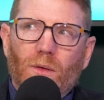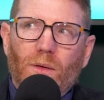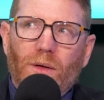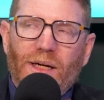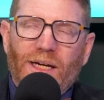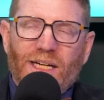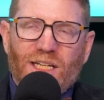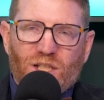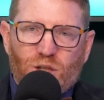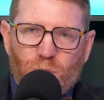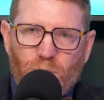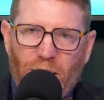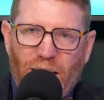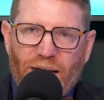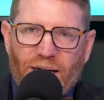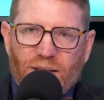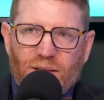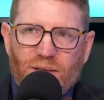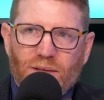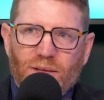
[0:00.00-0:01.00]

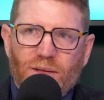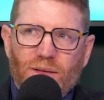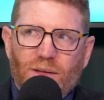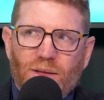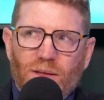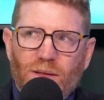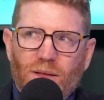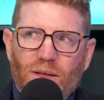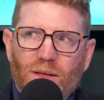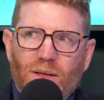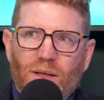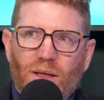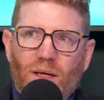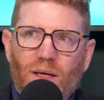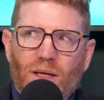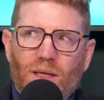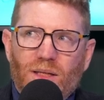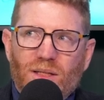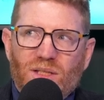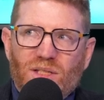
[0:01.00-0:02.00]
expect
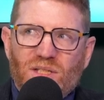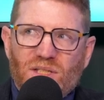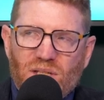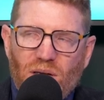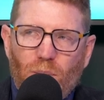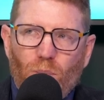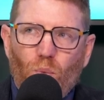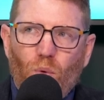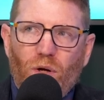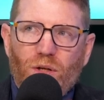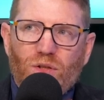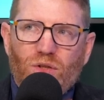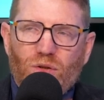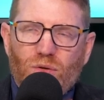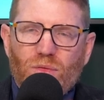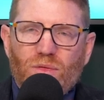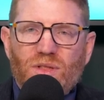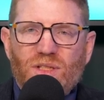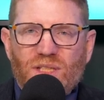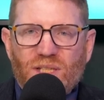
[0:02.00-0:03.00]
someone
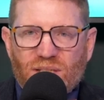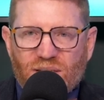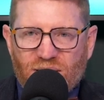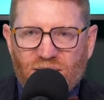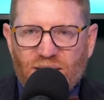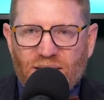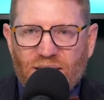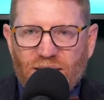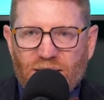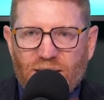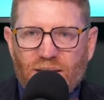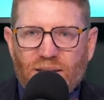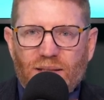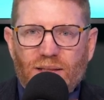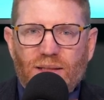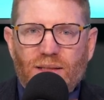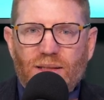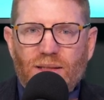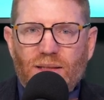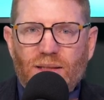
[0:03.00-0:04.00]
to succeed
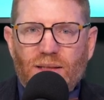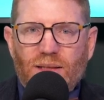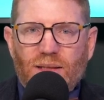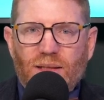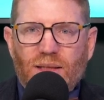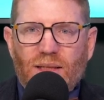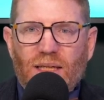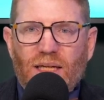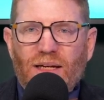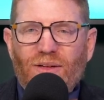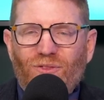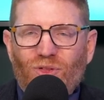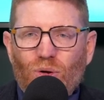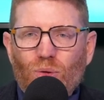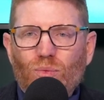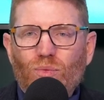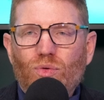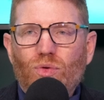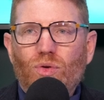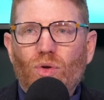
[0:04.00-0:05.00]
if
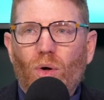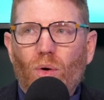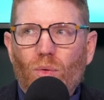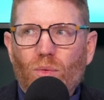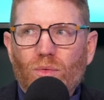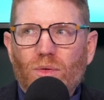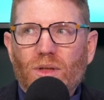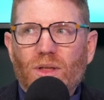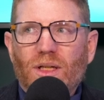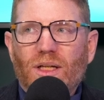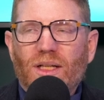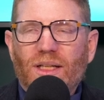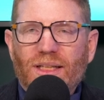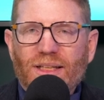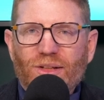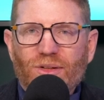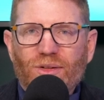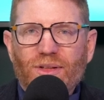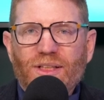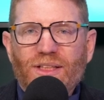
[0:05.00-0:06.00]
you don't
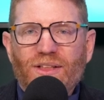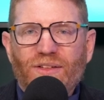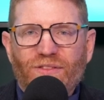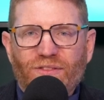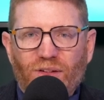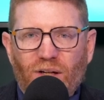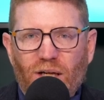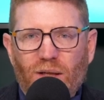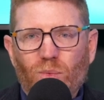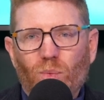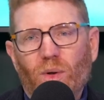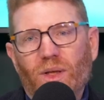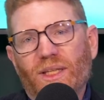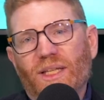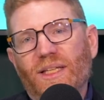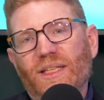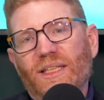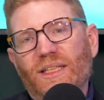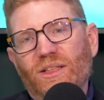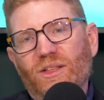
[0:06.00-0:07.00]
clearly define what they
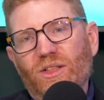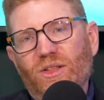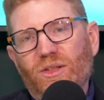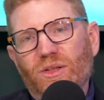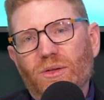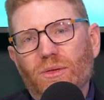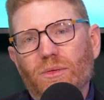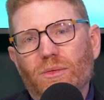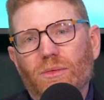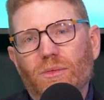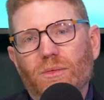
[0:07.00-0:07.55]
need to do,